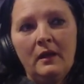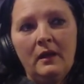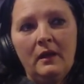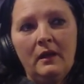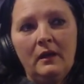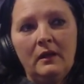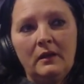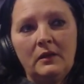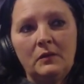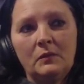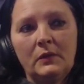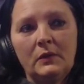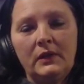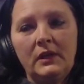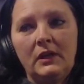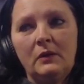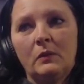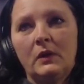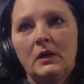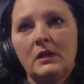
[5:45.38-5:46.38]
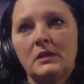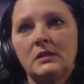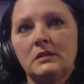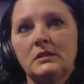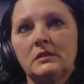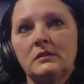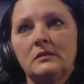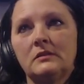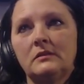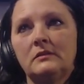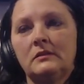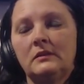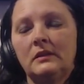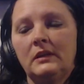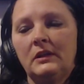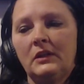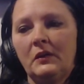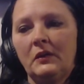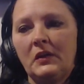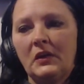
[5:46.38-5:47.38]
and when he went and
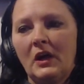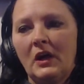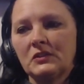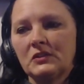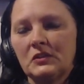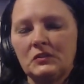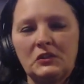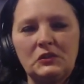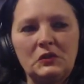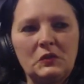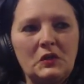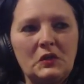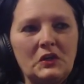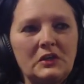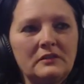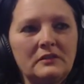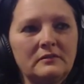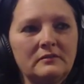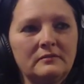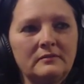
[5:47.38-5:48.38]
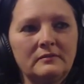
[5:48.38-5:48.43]
you know he knocked on the door